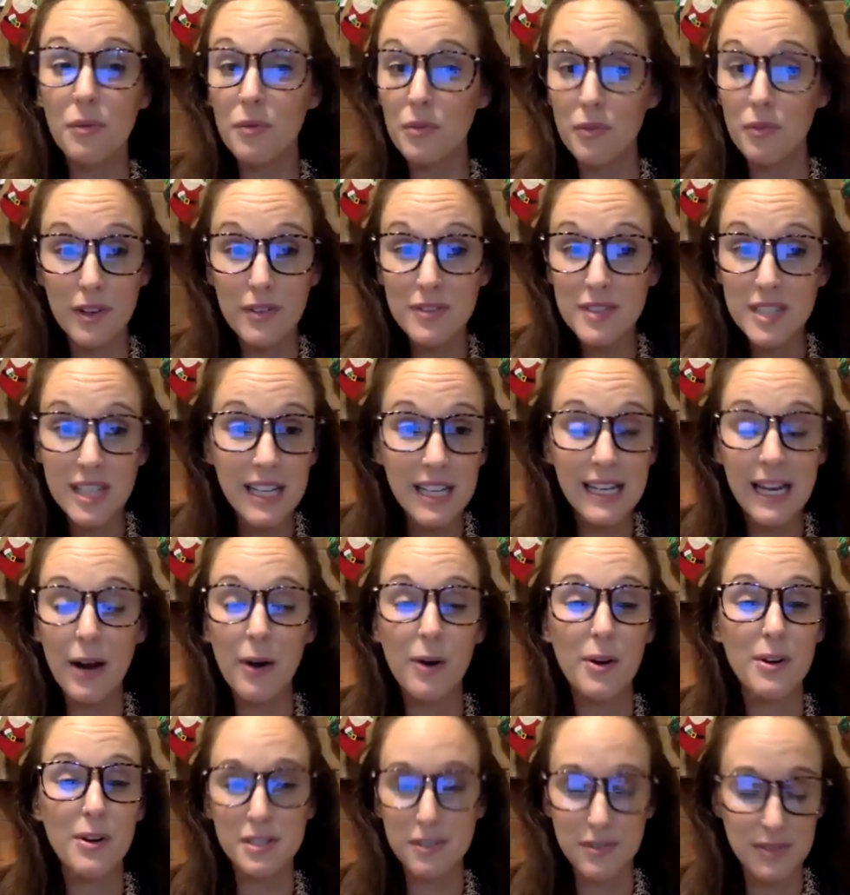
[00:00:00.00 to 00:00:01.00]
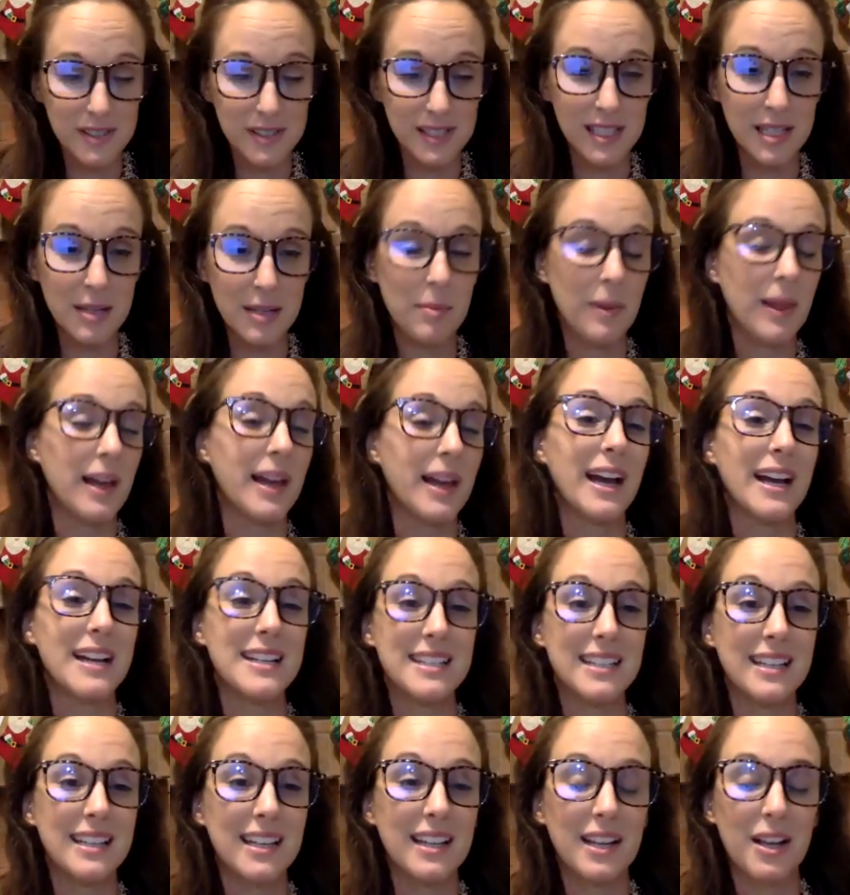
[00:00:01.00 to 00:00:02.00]
15 hours of sleep like I
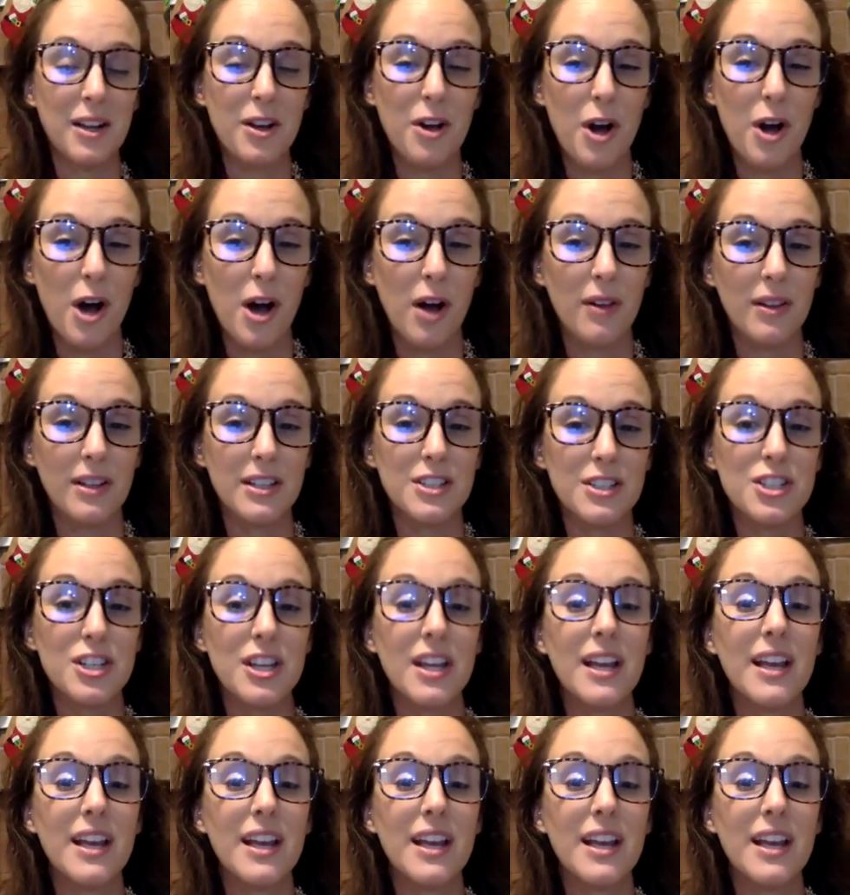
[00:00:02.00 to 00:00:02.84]
did in college,